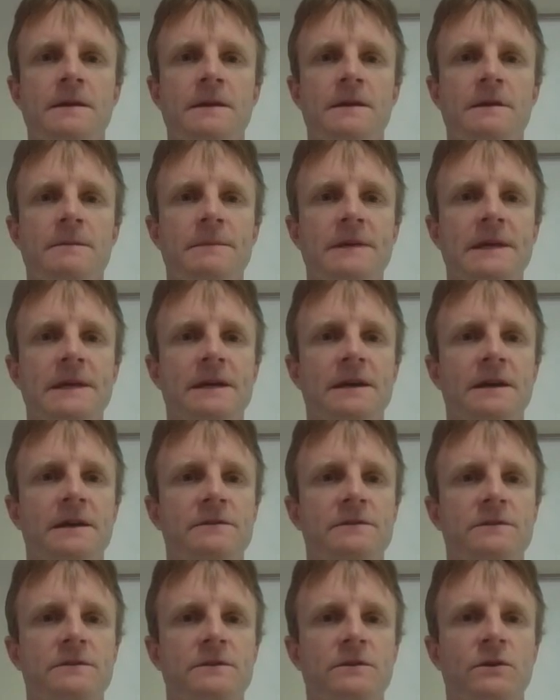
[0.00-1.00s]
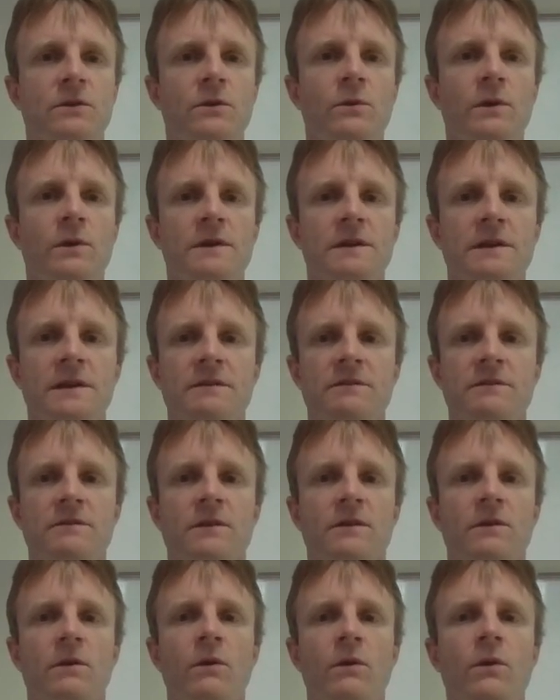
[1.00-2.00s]
because coordinates are
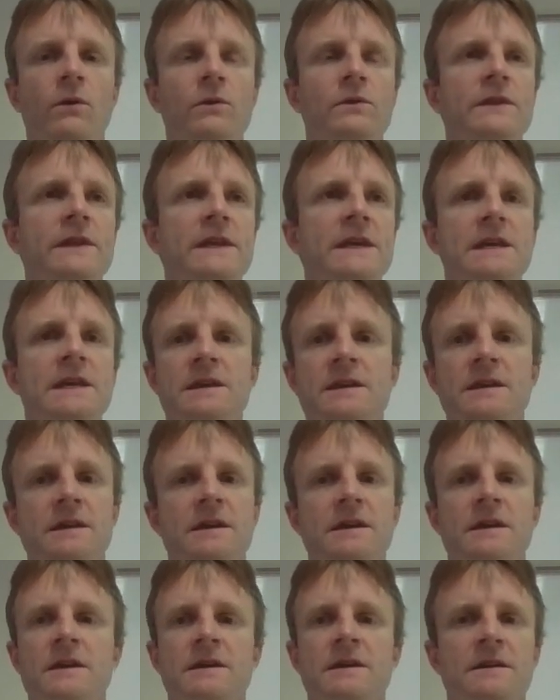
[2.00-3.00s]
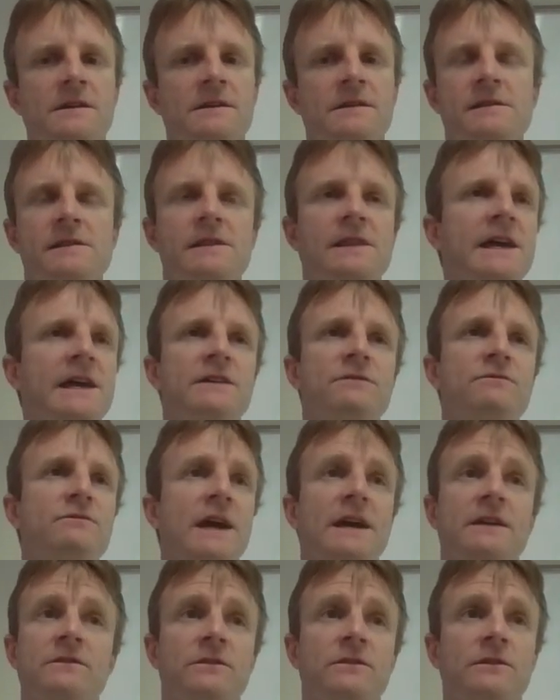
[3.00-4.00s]
only like
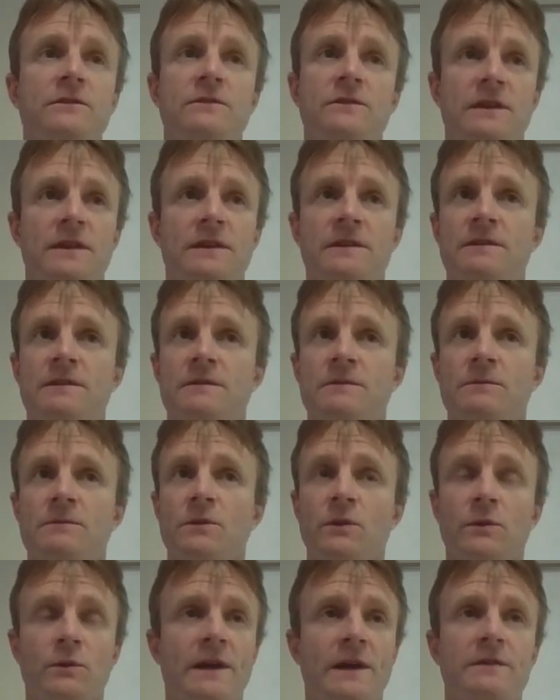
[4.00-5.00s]
vectors in Lorentz